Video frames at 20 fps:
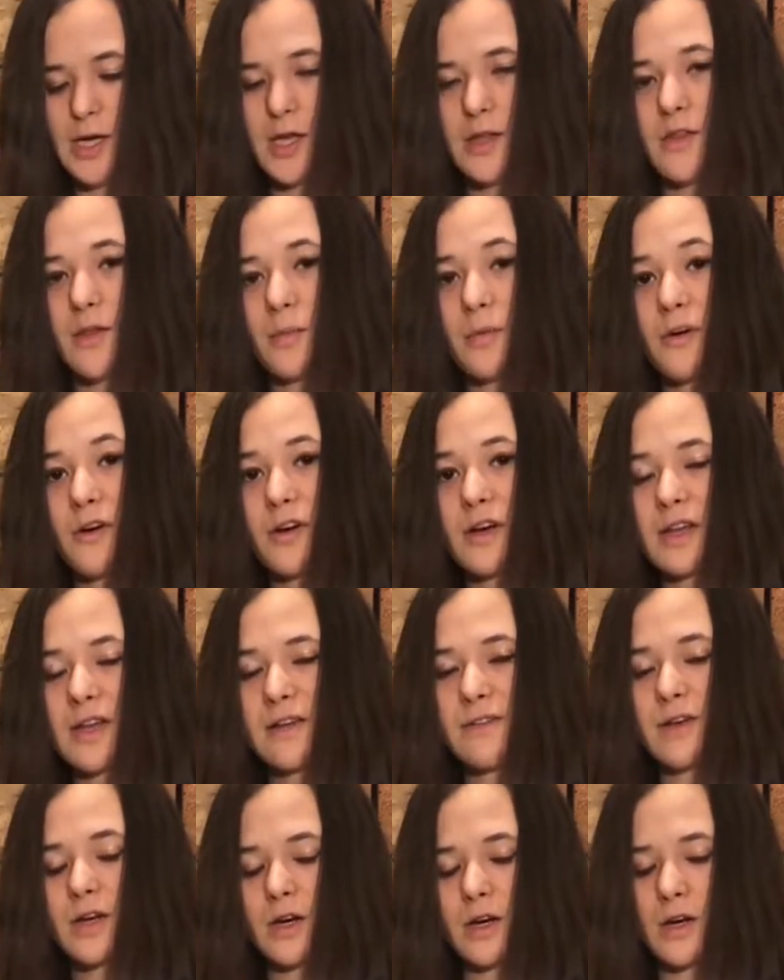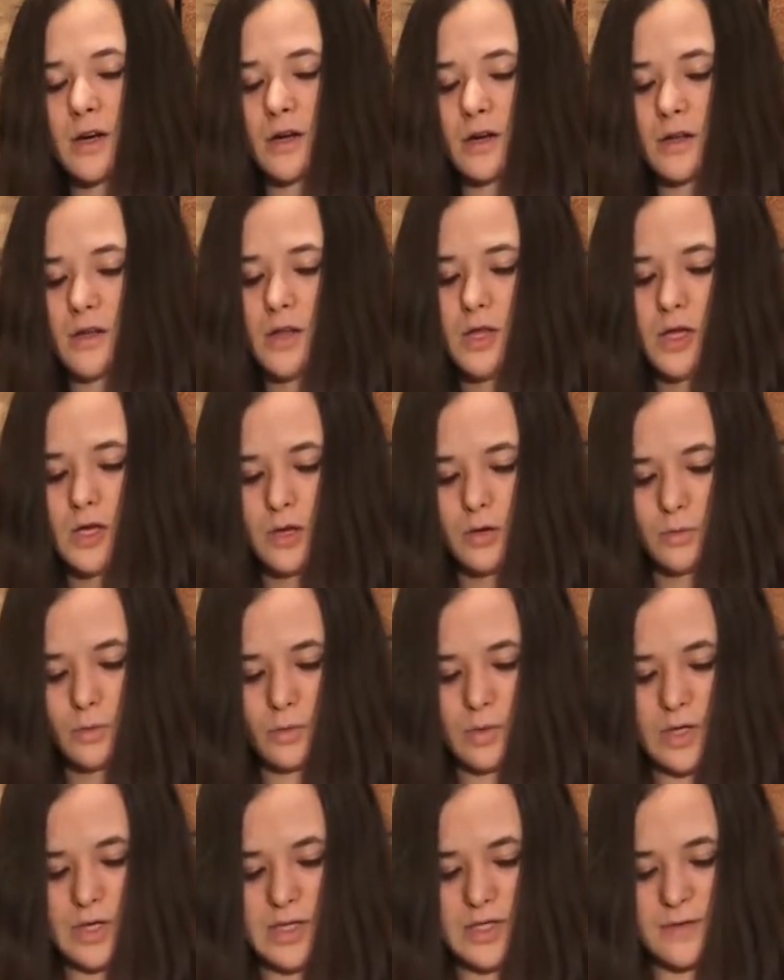the Polka Loving Girl
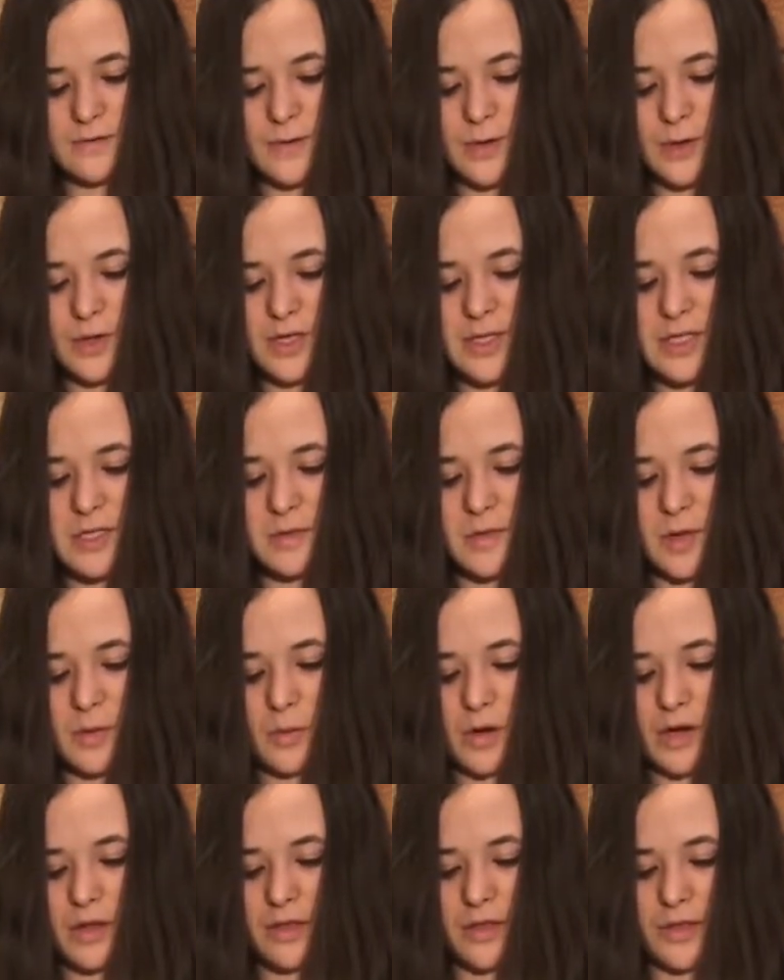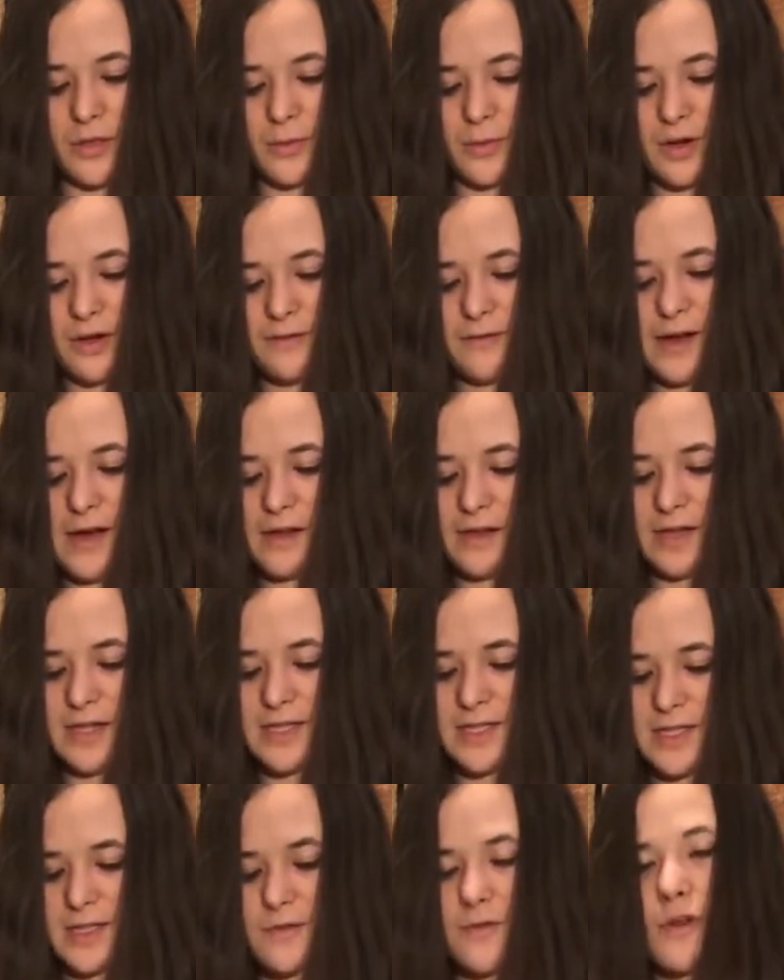was voted to be one of the three
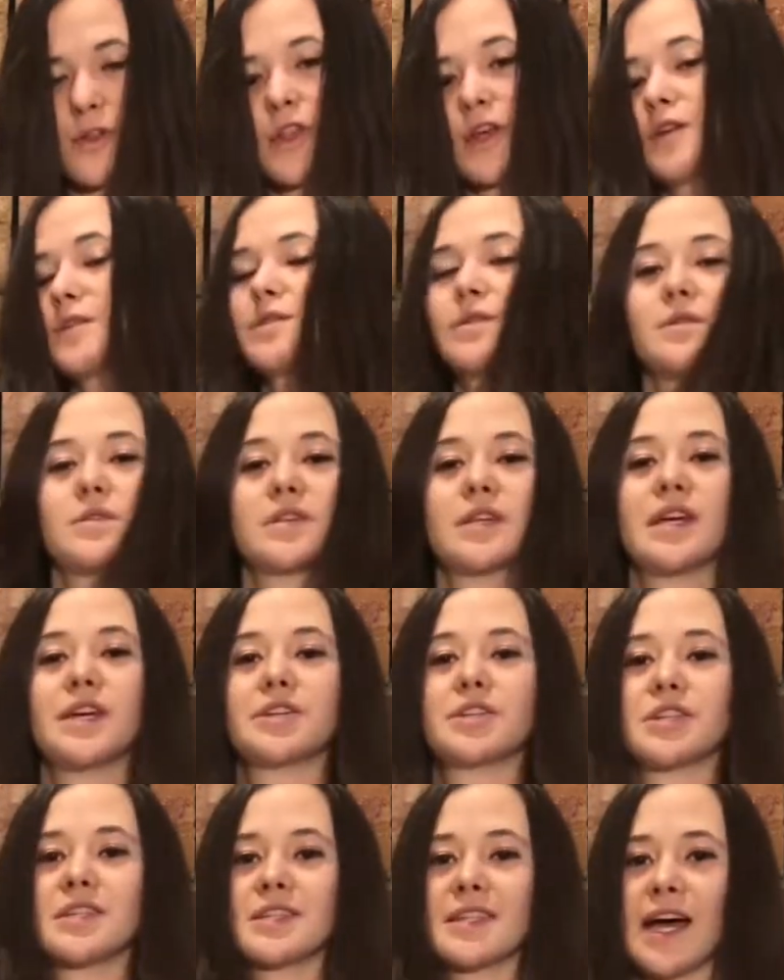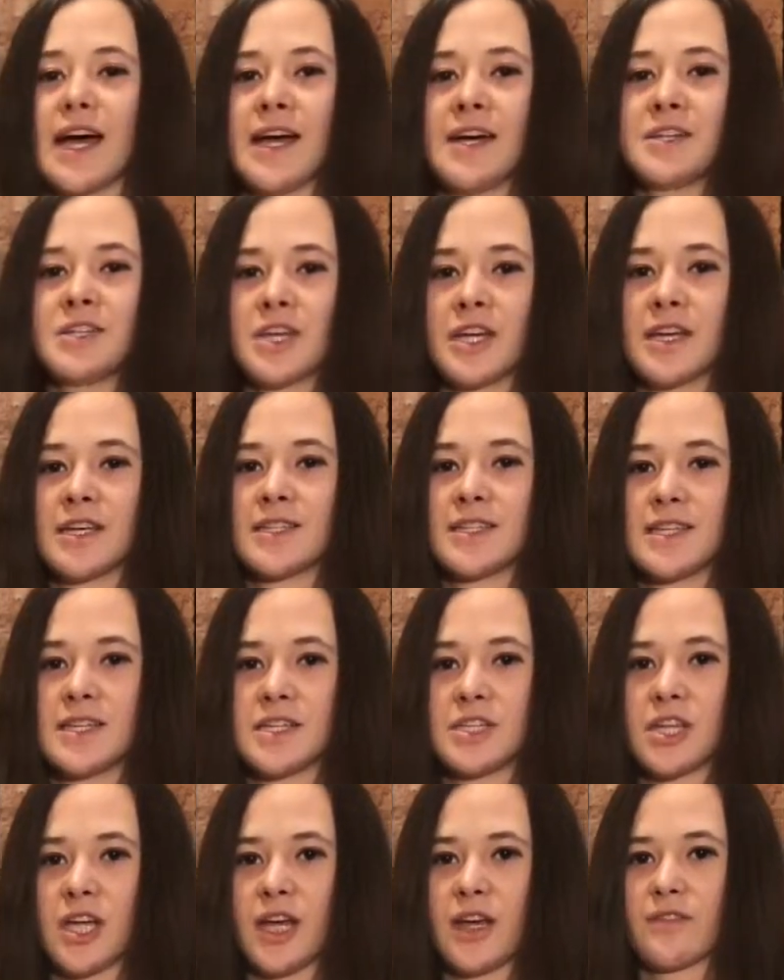finalists for the association's IJ
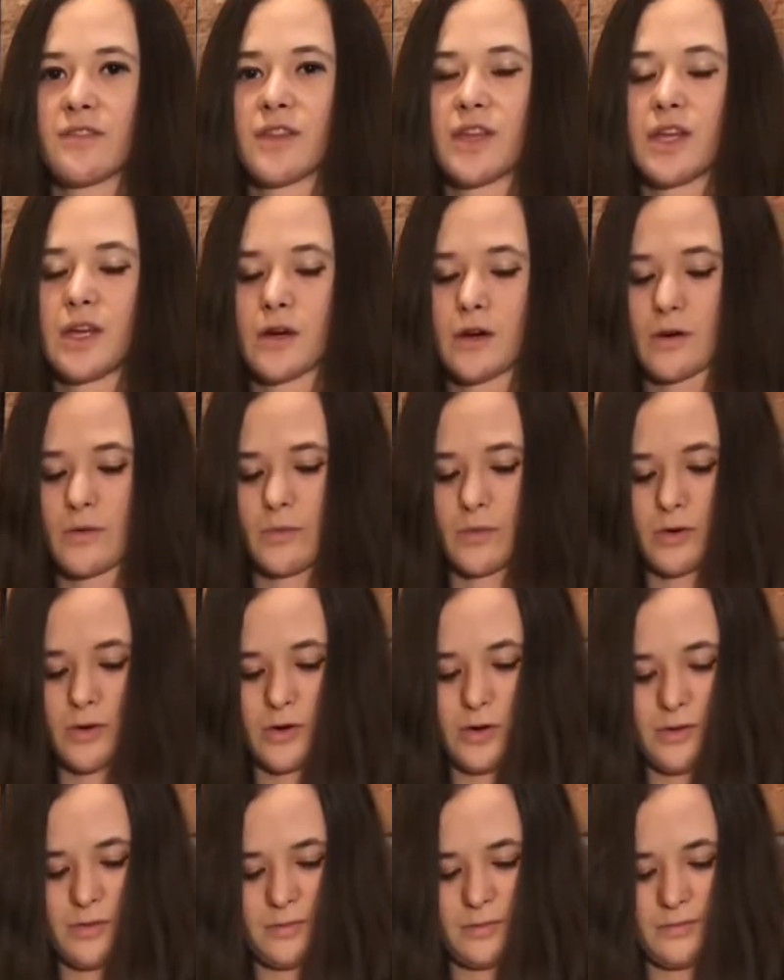DJ of the Year Award.